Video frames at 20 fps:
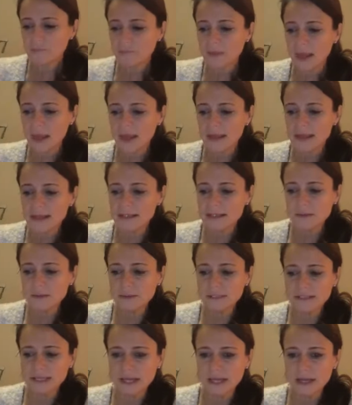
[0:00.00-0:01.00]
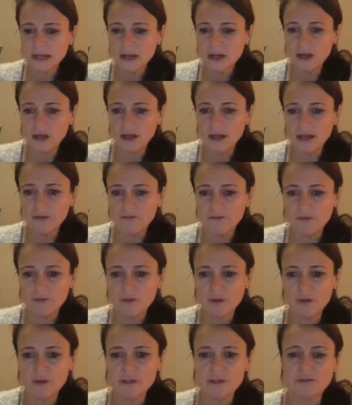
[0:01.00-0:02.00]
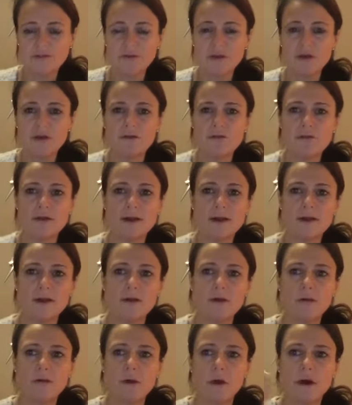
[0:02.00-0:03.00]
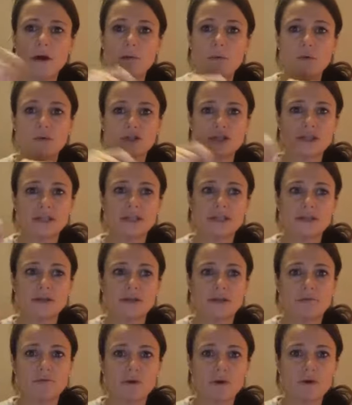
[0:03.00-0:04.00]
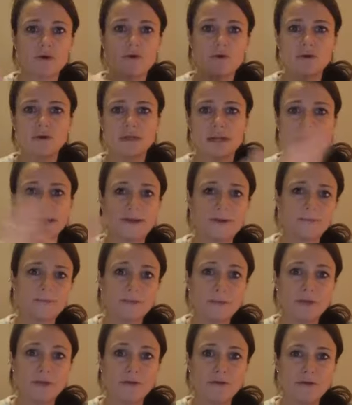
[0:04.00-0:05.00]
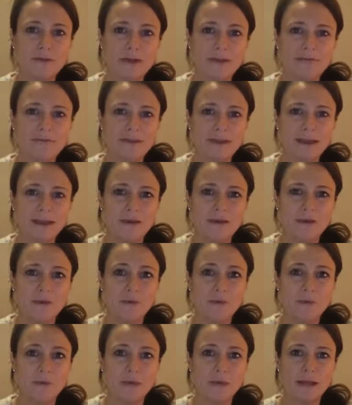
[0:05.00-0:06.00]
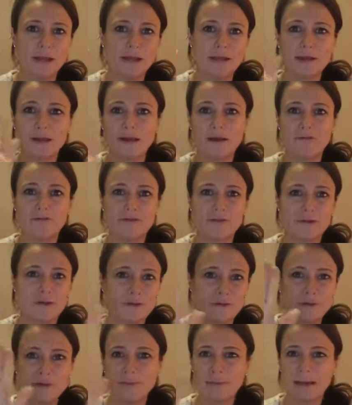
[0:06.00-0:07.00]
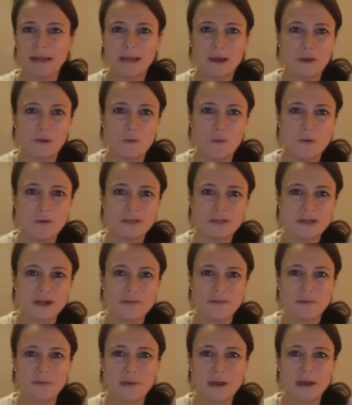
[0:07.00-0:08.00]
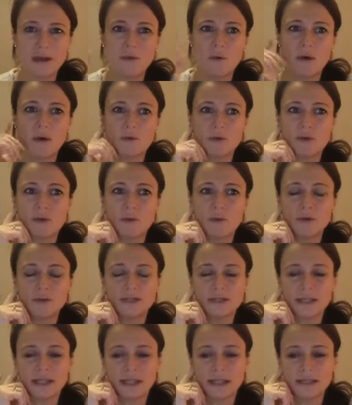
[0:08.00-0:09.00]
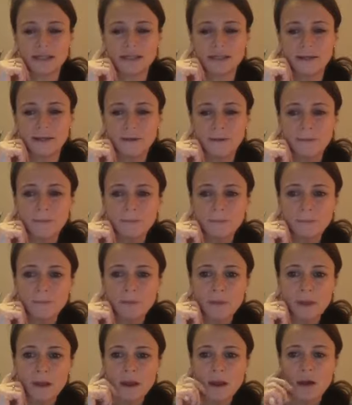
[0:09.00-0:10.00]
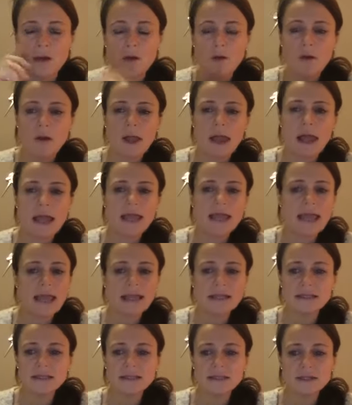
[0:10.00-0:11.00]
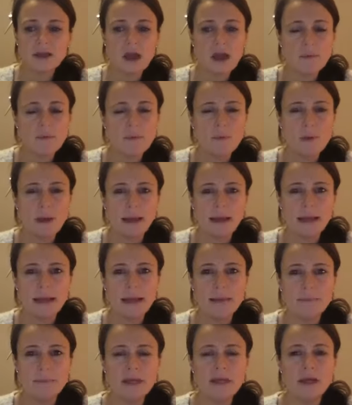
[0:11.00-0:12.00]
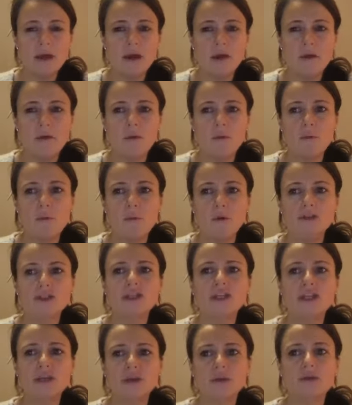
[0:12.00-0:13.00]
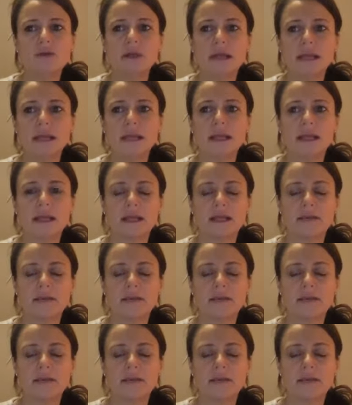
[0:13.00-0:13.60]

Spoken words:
And as I was saying earlier, for those of you who are watching this on the recording, good evening, good morning, good afternoon, depending on what time and where you are when you're watching this. Again, type away, let me know, what do you think?